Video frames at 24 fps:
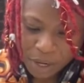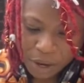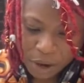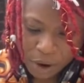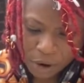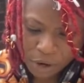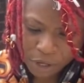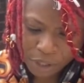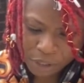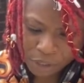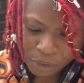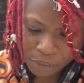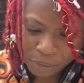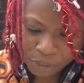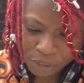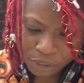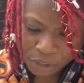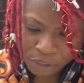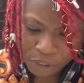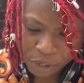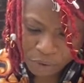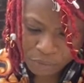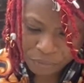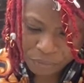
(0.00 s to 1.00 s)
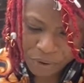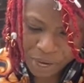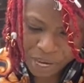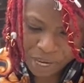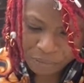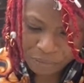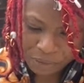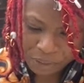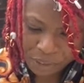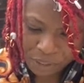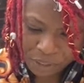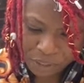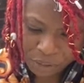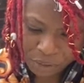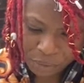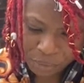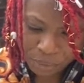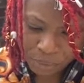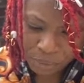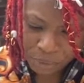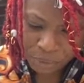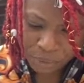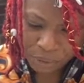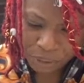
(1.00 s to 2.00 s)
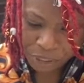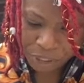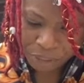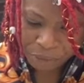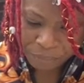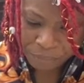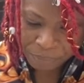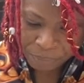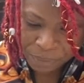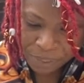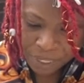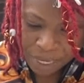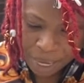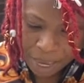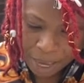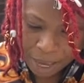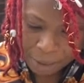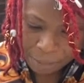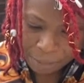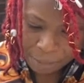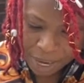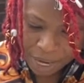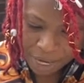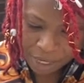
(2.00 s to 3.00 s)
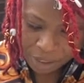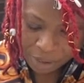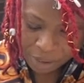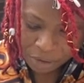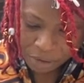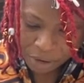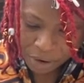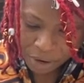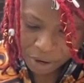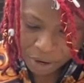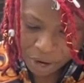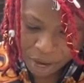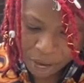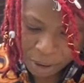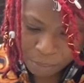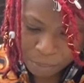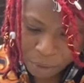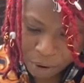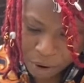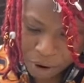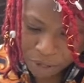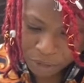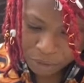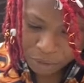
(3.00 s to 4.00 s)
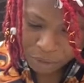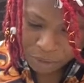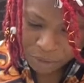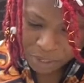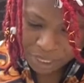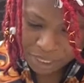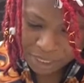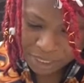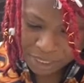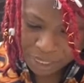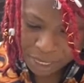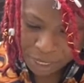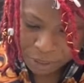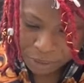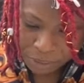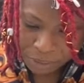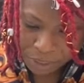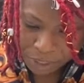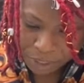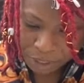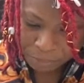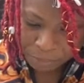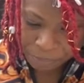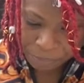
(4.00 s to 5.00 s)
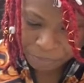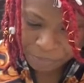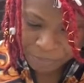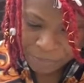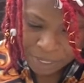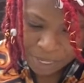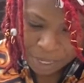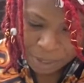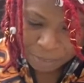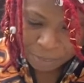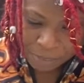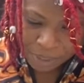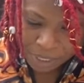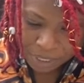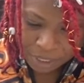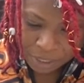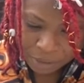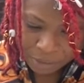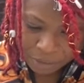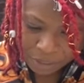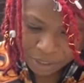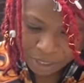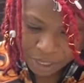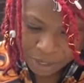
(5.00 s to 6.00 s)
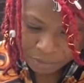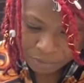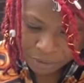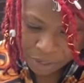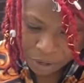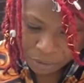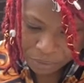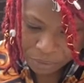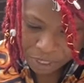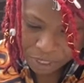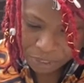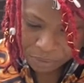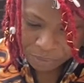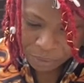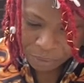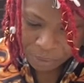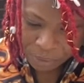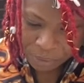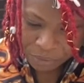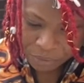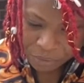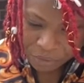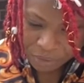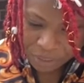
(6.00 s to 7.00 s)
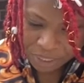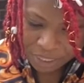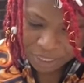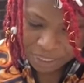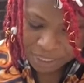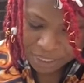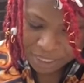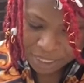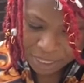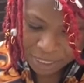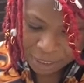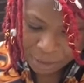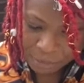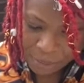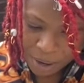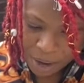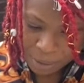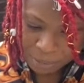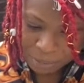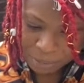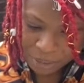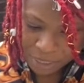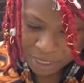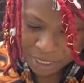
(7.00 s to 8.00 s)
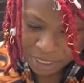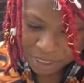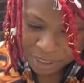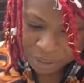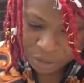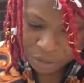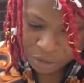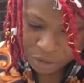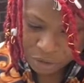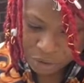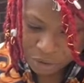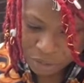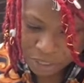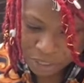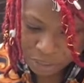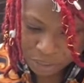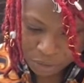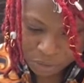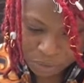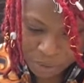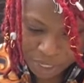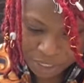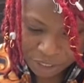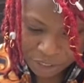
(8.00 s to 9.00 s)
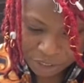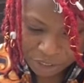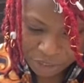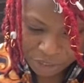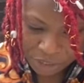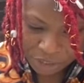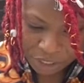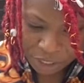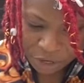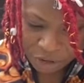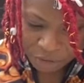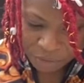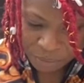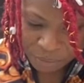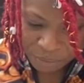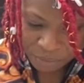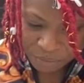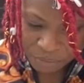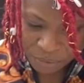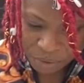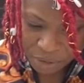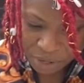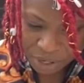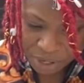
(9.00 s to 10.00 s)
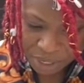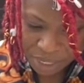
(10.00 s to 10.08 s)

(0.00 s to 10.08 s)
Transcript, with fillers: Or you will show favor to the ruler and may your and mar your integrity. Be guilty of no evil before the city's populace, nor disgrace yourself before